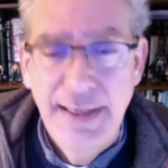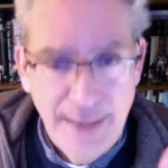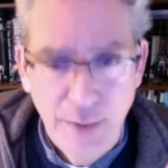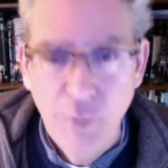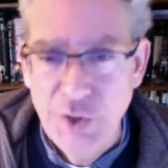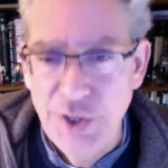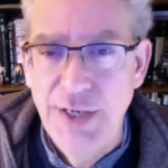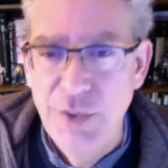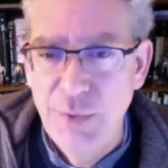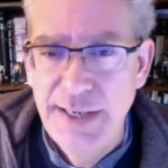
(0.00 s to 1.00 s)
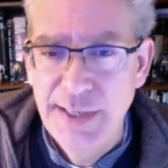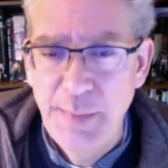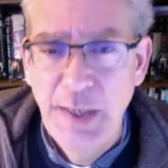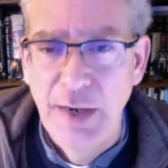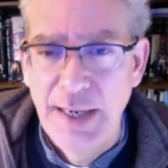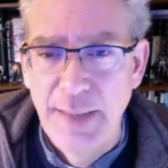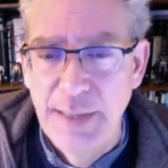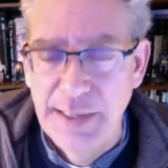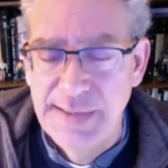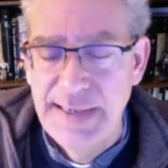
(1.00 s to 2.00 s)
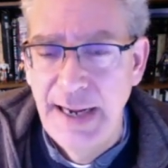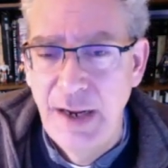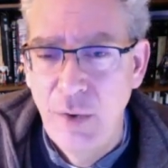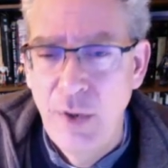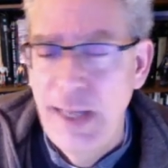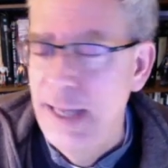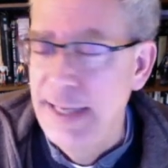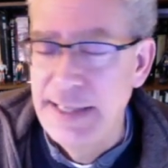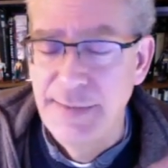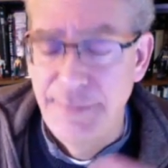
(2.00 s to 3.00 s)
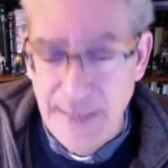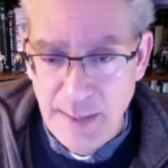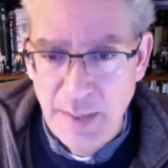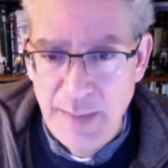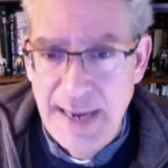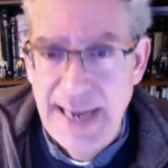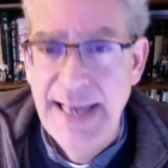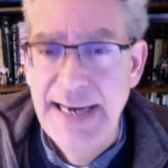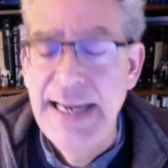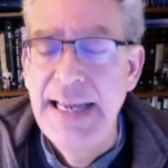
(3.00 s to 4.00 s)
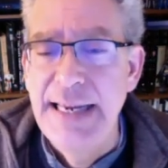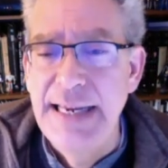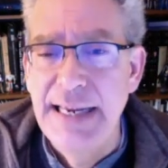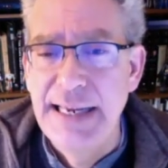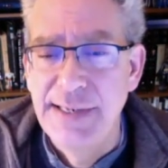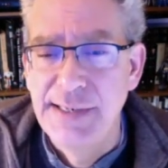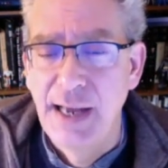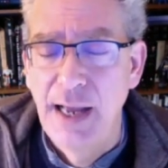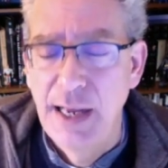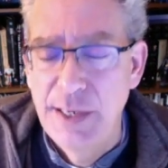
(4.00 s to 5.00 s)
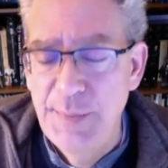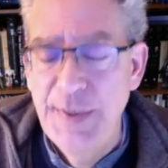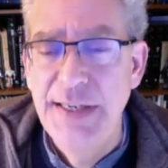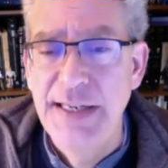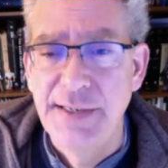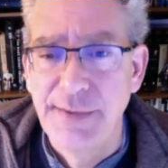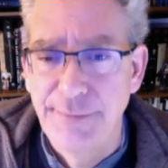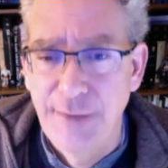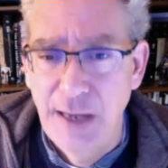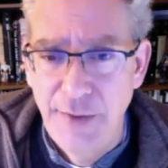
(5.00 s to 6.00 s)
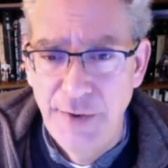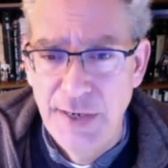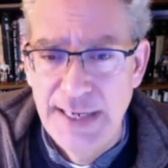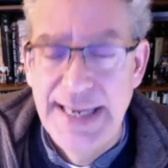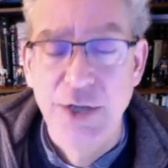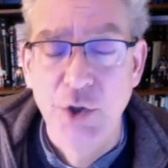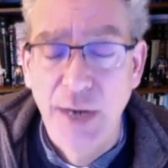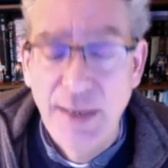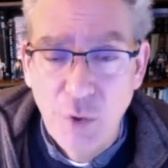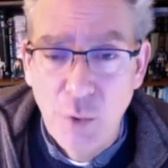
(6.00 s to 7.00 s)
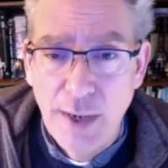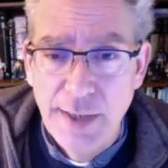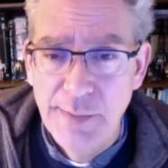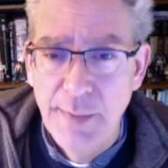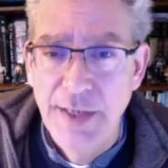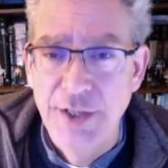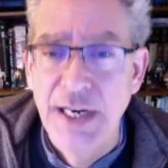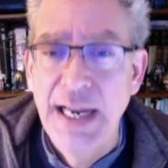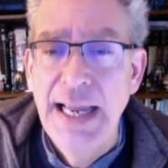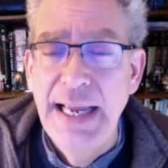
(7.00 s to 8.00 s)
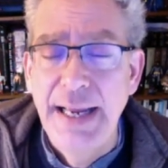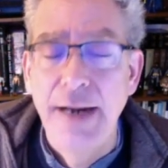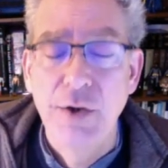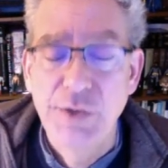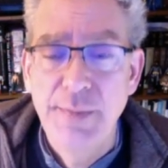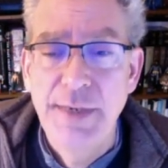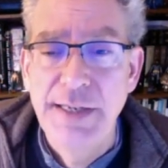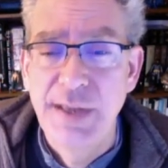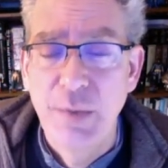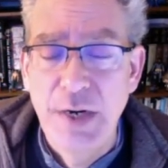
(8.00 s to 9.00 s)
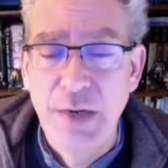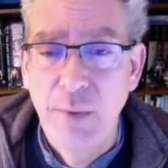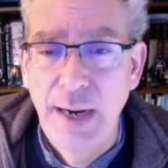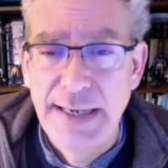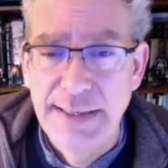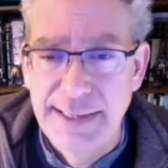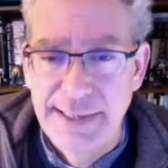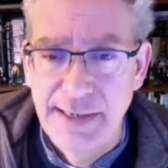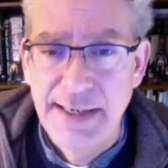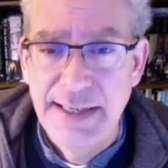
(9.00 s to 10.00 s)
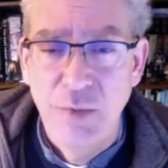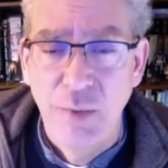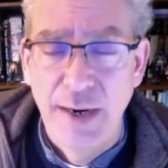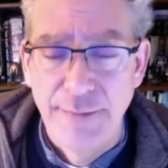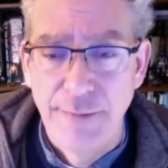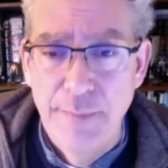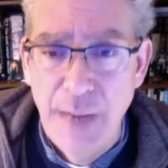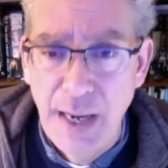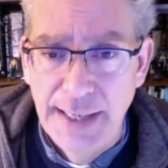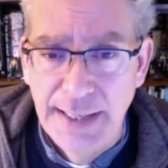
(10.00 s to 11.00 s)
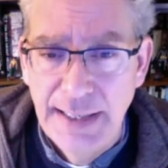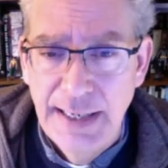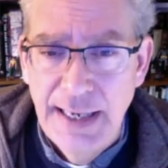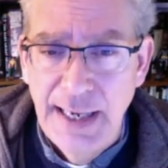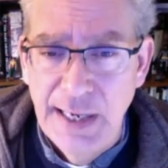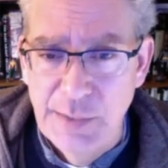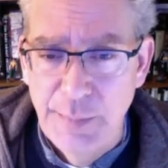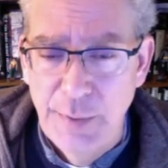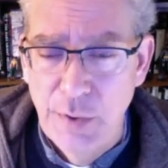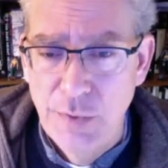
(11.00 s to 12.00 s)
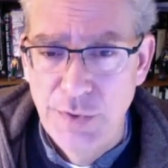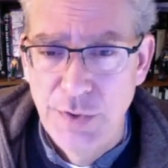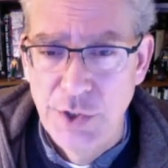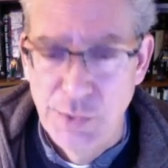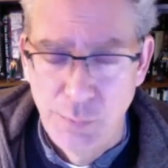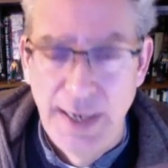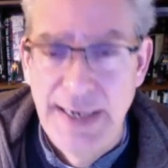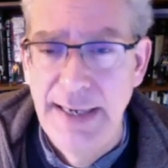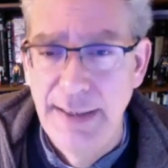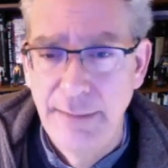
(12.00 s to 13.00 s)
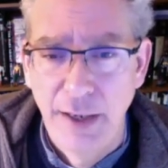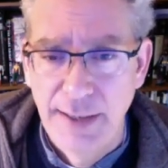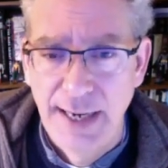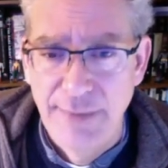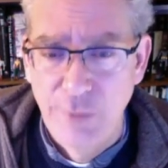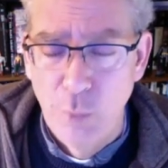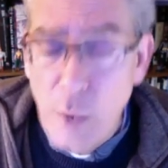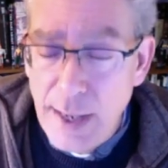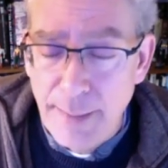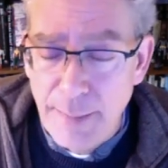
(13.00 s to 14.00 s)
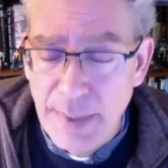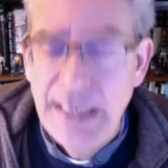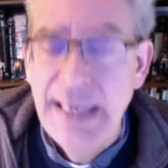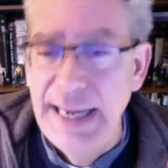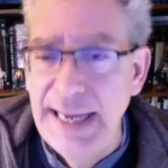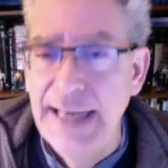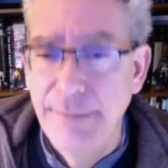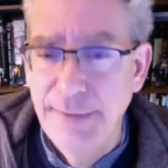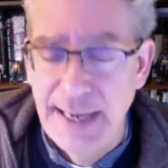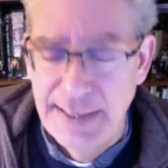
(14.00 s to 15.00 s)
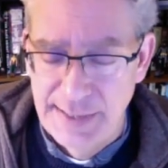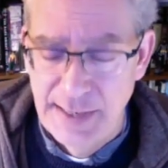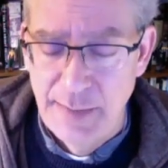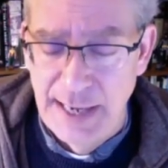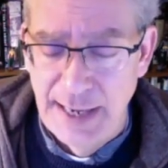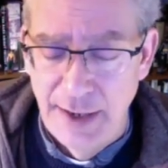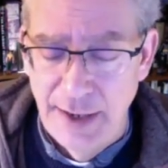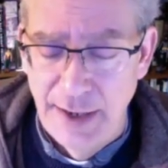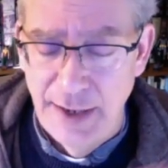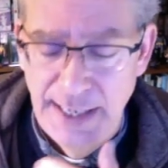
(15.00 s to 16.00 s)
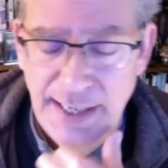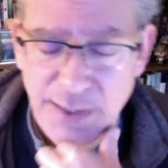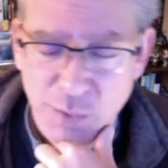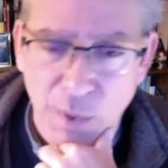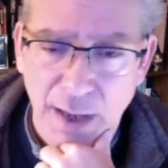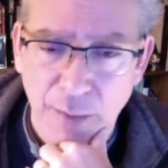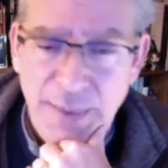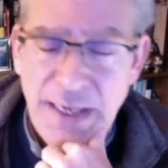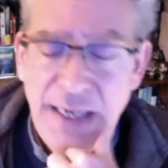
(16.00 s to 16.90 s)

That will change when he gets married because now he's a family man, he is a husband, he is a father, he can't travel quite as much. It also means that when he writes, he's going to need to write for money as opposed to just writing on kind of a whim. And that's going to matter uh, as well.